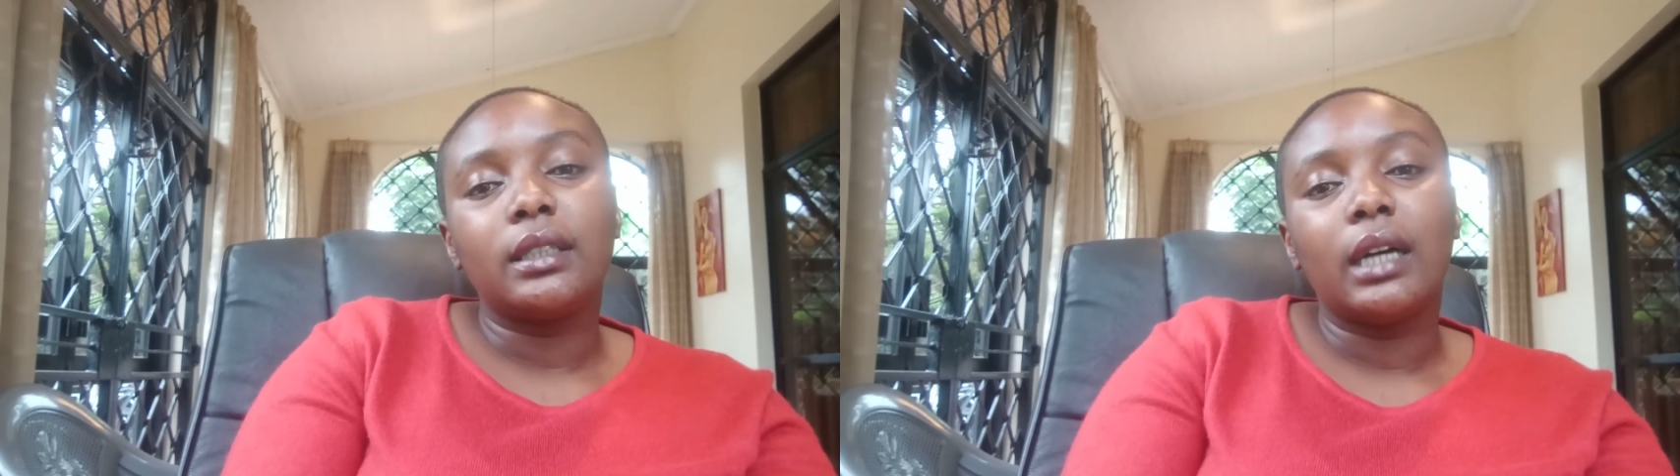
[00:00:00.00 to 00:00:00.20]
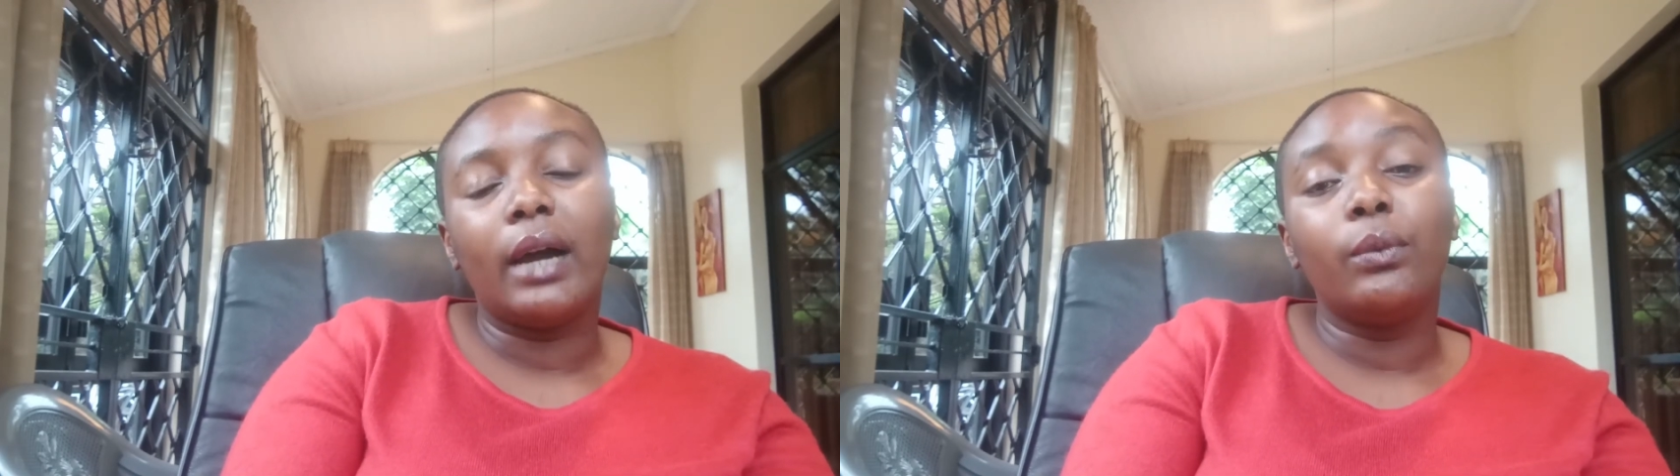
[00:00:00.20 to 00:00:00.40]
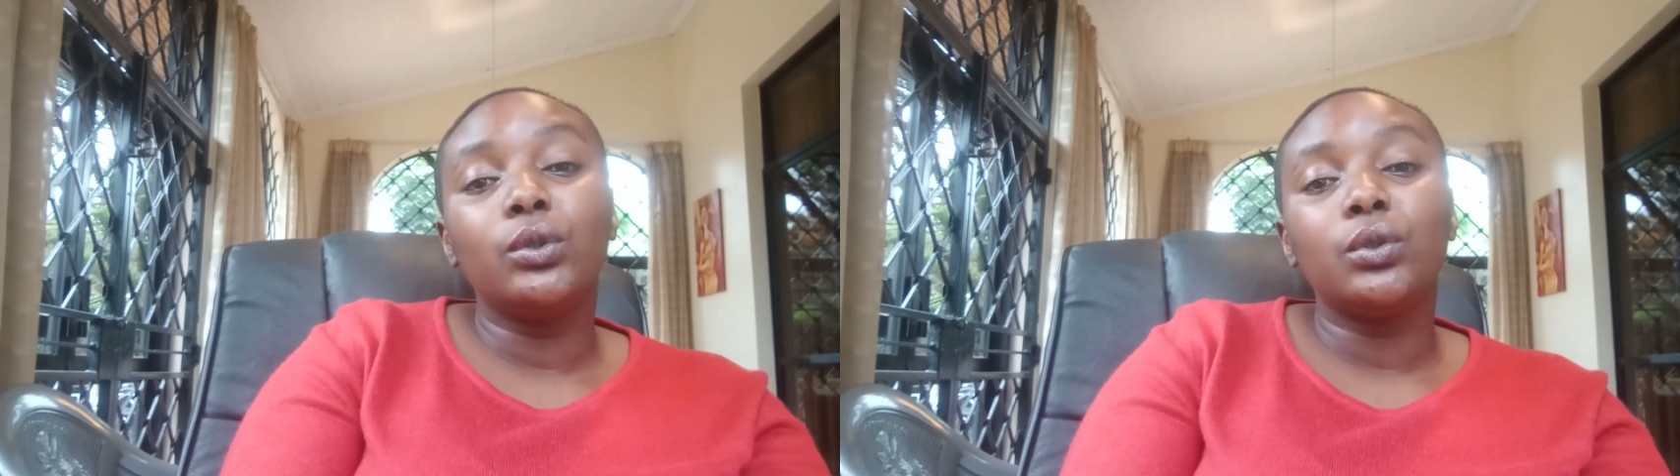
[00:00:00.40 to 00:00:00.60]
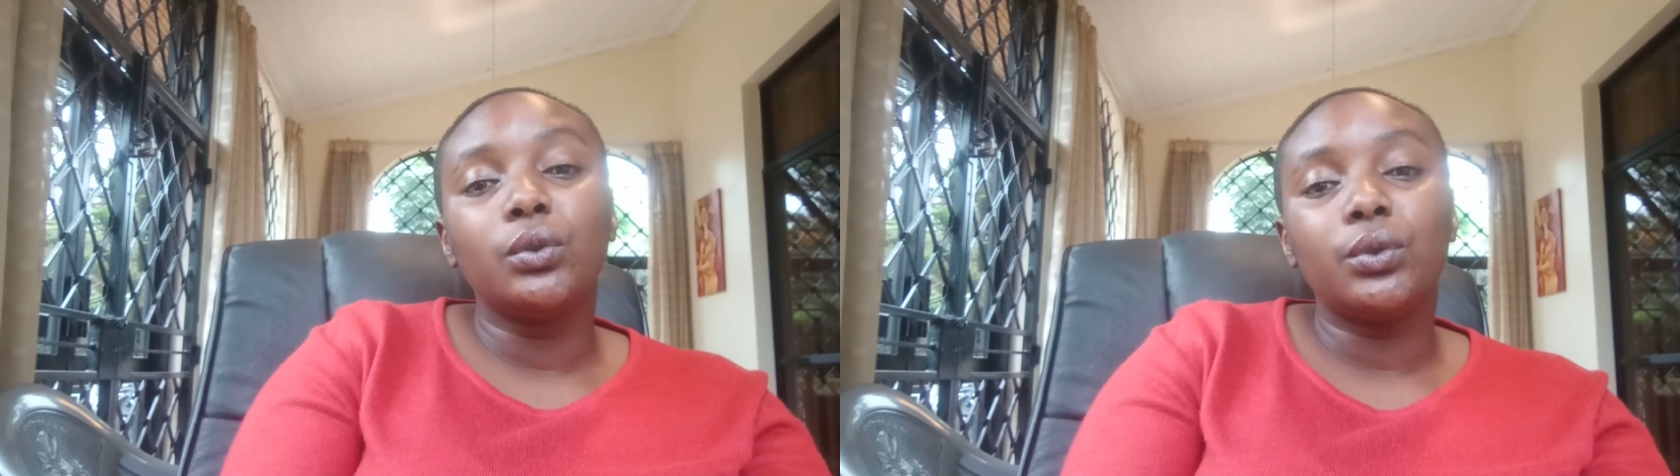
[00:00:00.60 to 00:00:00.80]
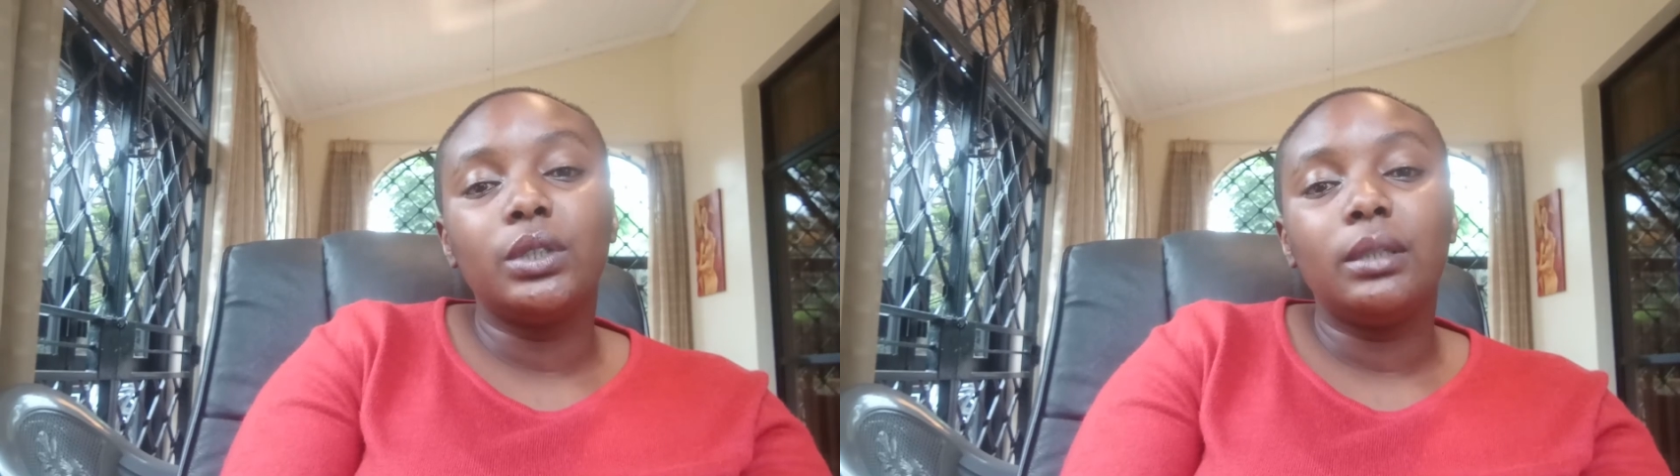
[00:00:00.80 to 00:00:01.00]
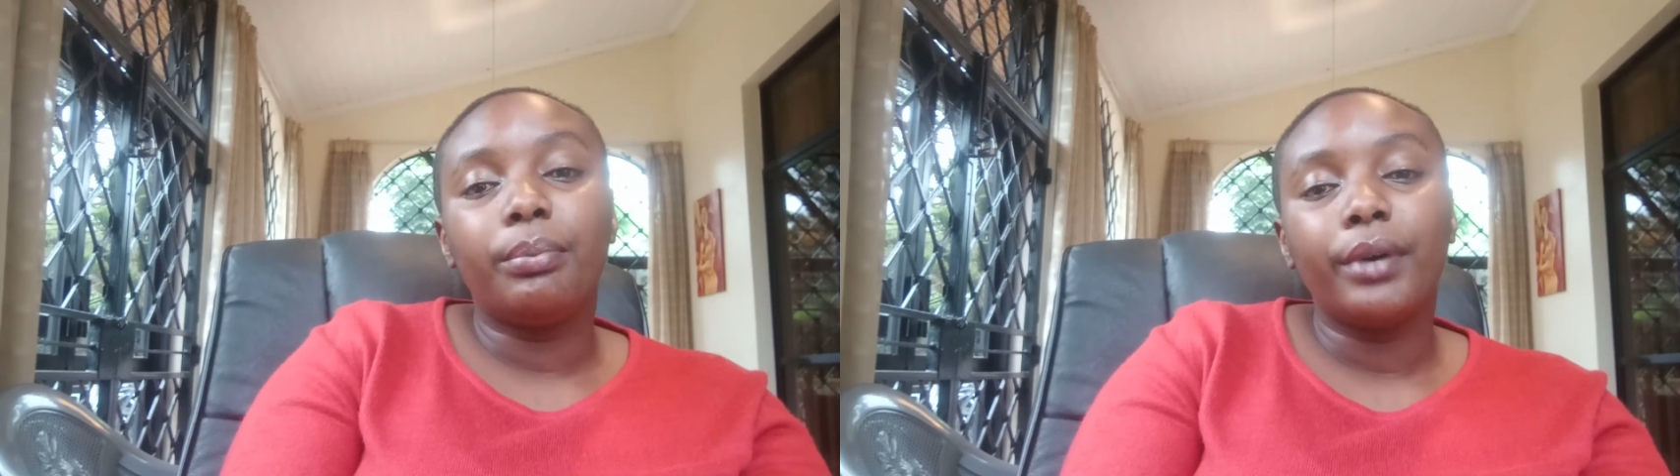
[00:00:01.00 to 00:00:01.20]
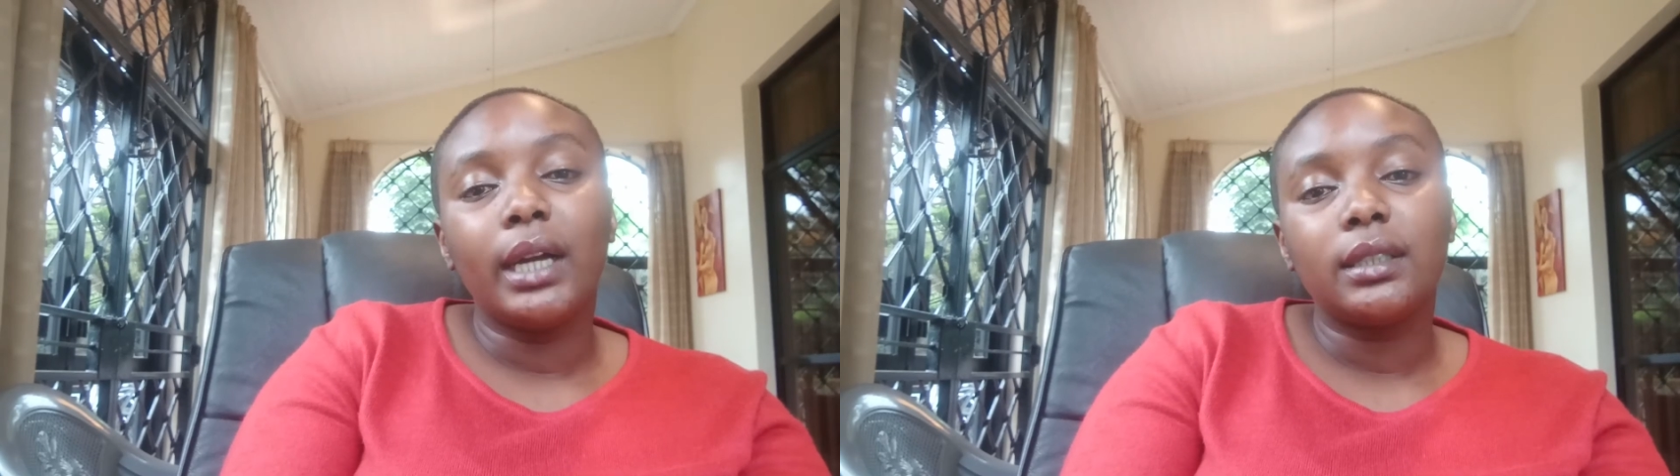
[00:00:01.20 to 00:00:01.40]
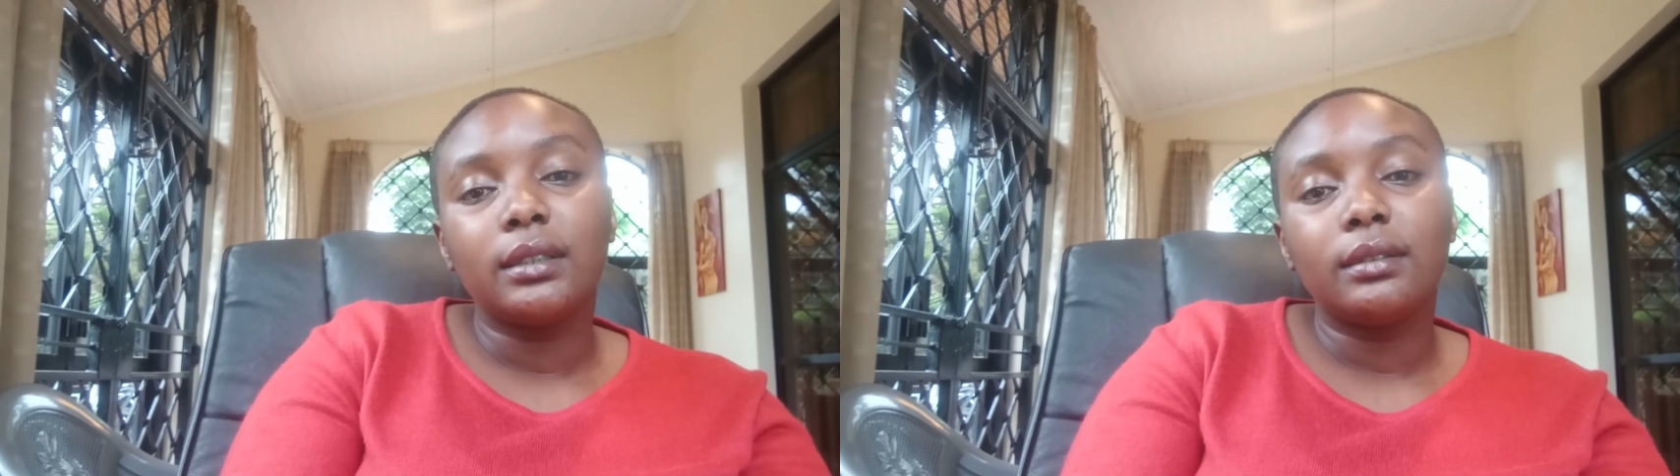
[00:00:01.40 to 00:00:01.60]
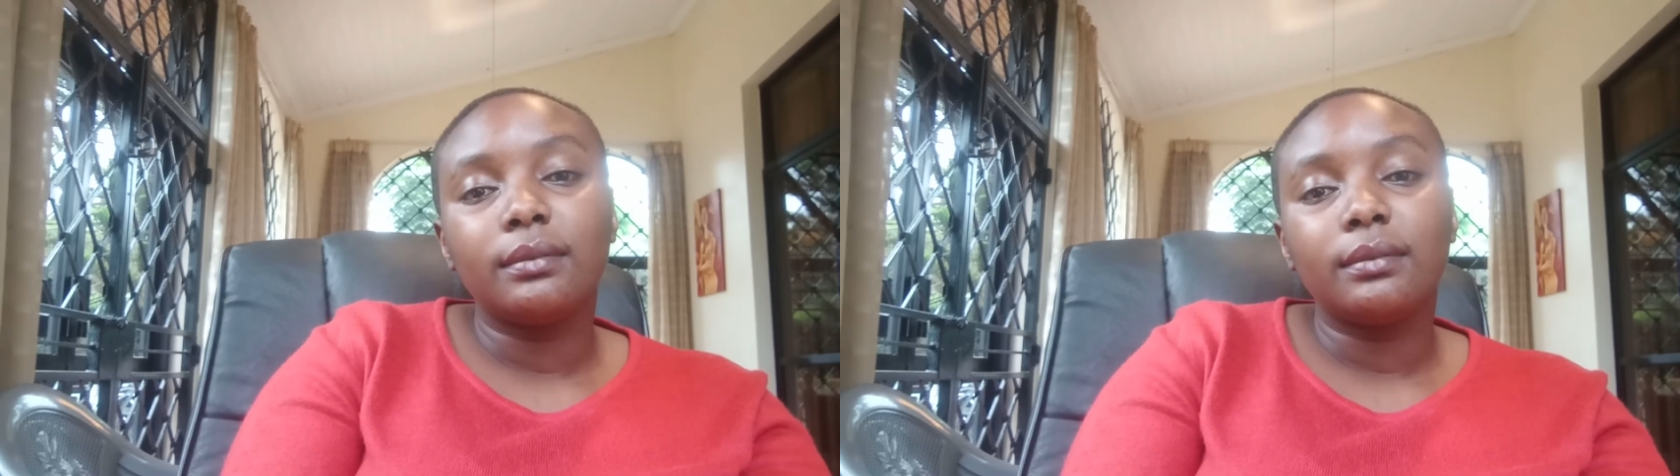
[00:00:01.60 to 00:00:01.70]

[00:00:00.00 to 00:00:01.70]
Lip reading: I was also depressed.